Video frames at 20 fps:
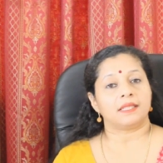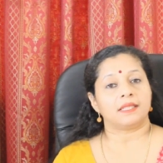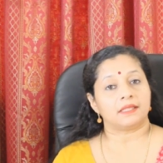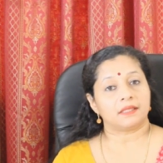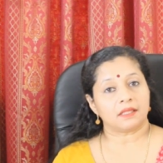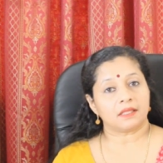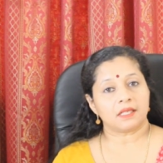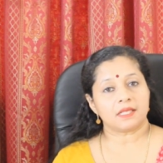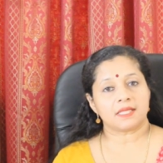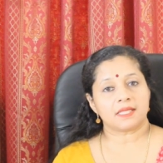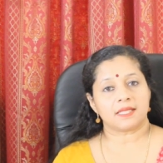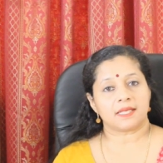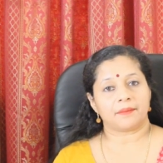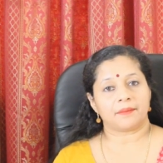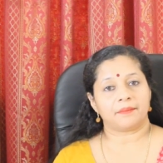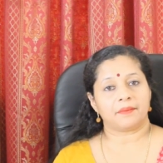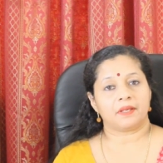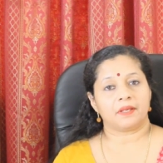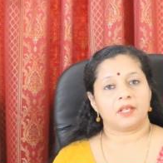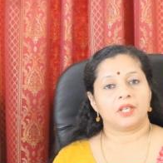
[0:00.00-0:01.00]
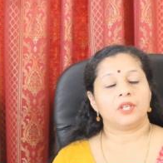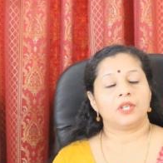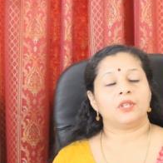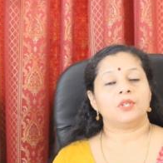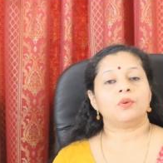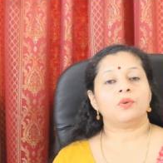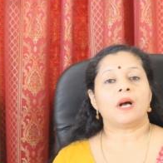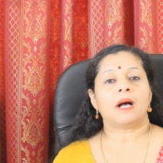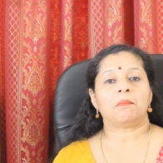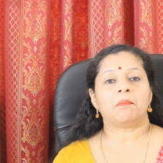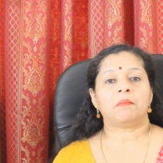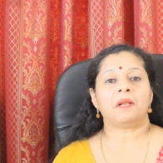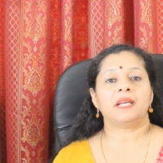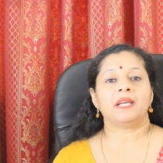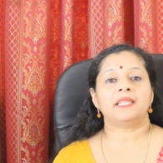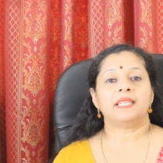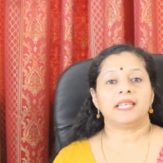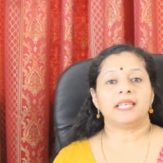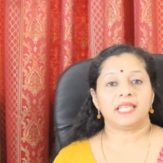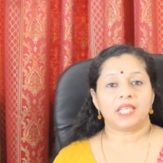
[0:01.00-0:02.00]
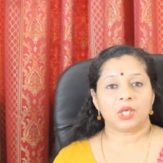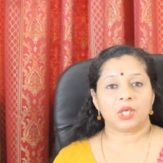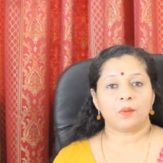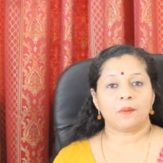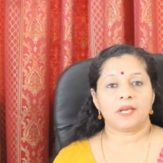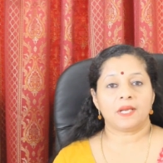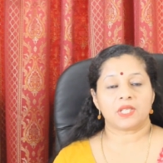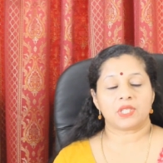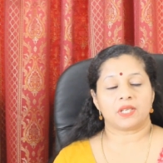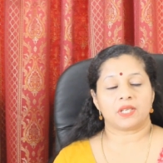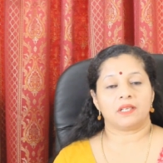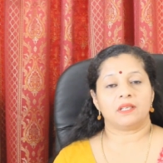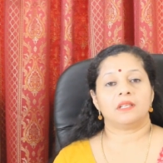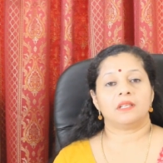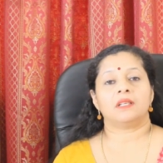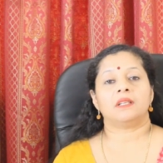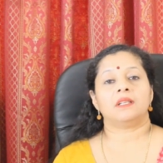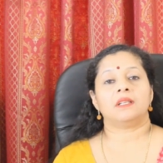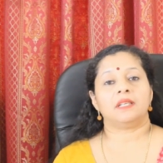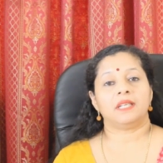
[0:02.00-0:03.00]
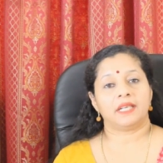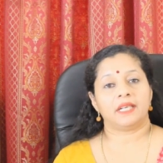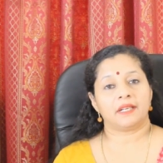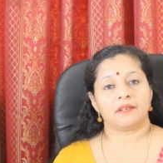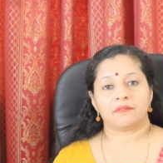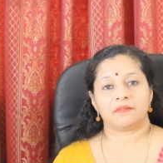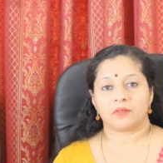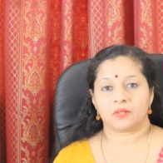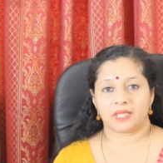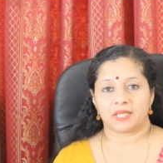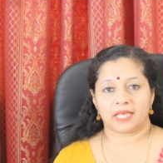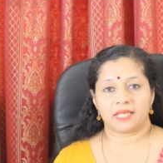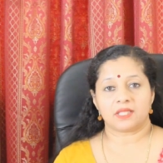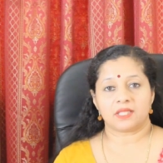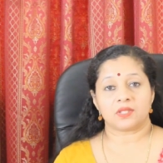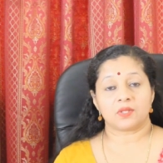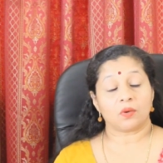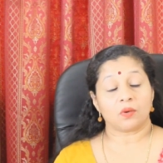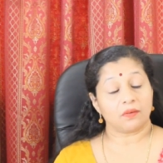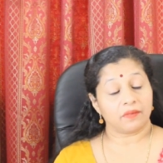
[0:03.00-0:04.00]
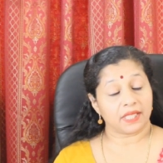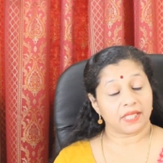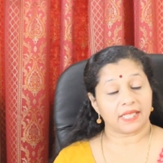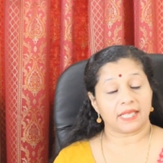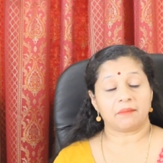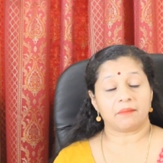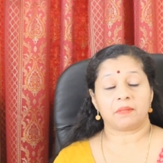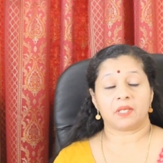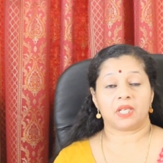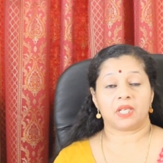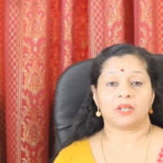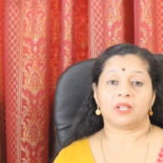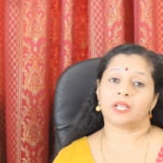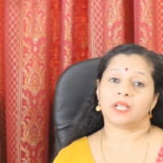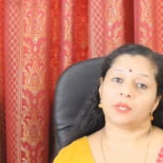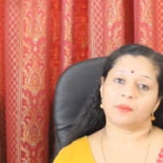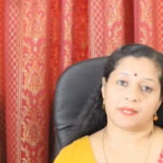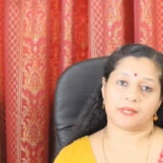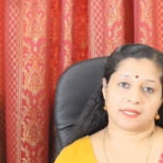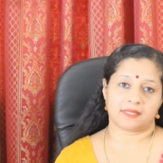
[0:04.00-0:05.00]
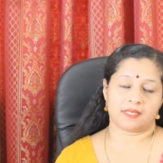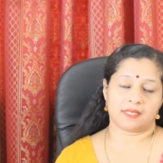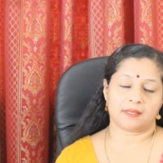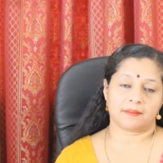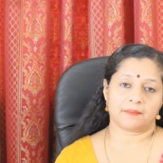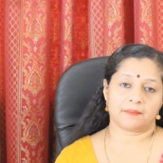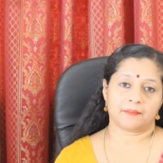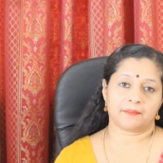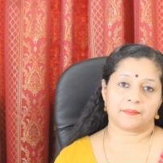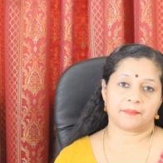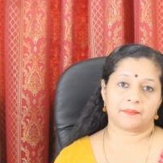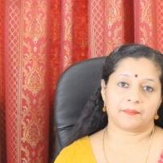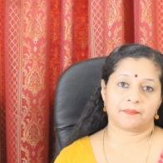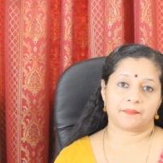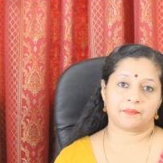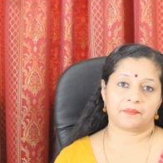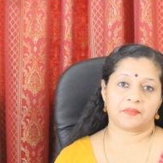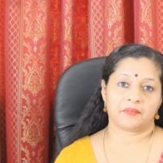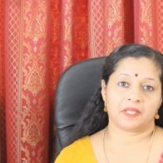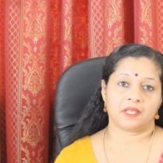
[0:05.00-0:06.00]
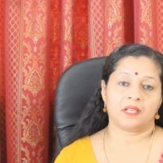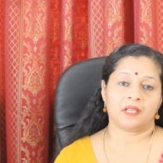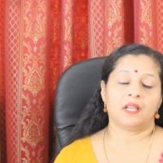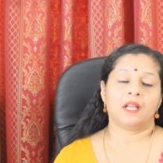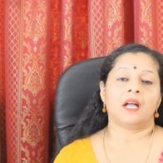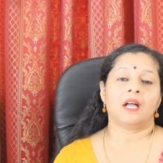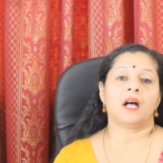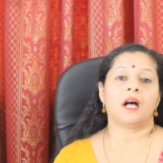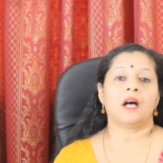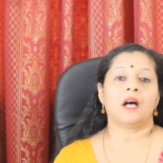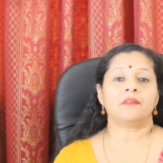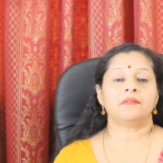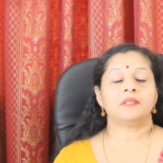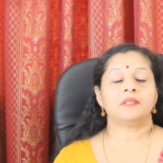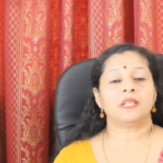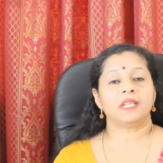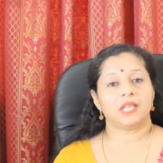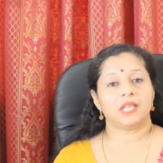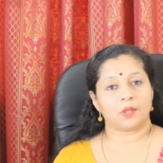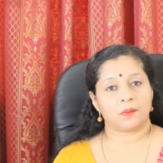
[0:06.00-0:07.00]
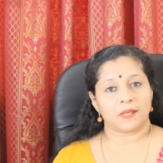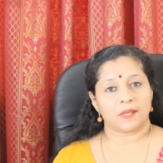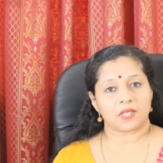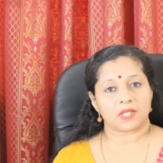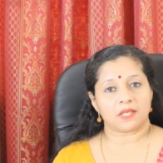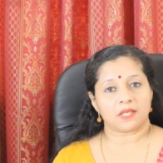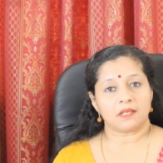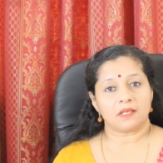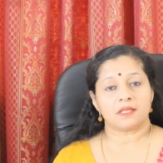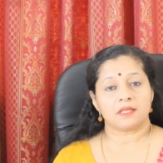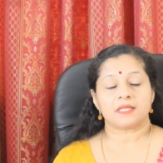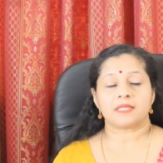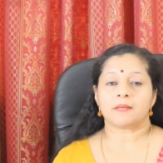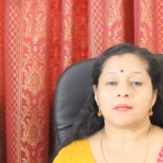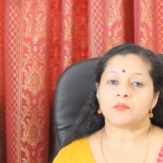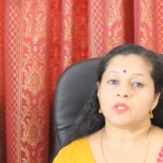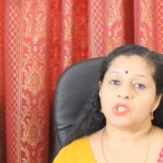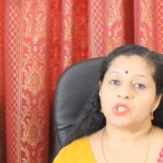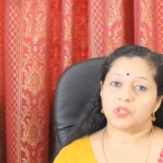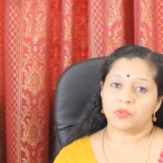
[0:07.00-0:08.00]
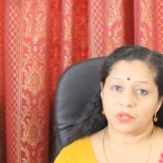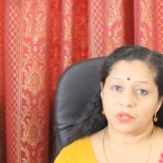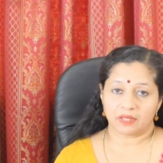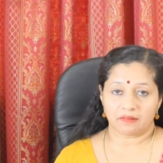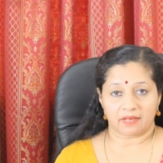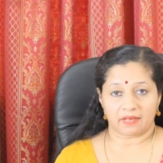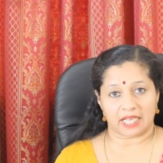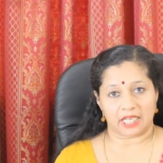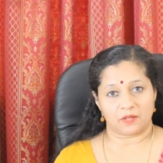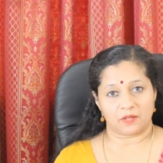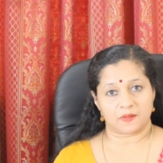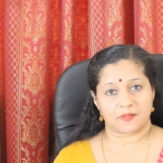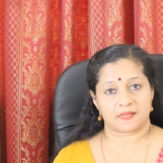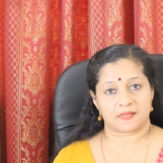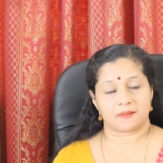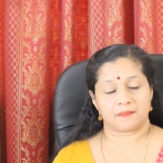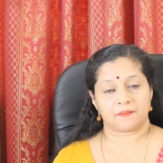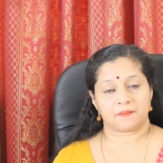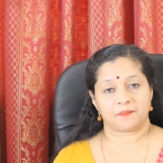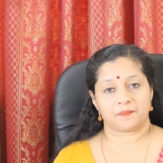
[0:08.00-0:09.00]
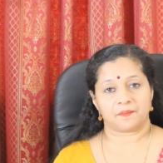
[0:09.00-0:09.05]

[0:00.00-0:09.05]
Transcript: Third step, you apply the equation needed for that solving that particular question. After equation, substitute the values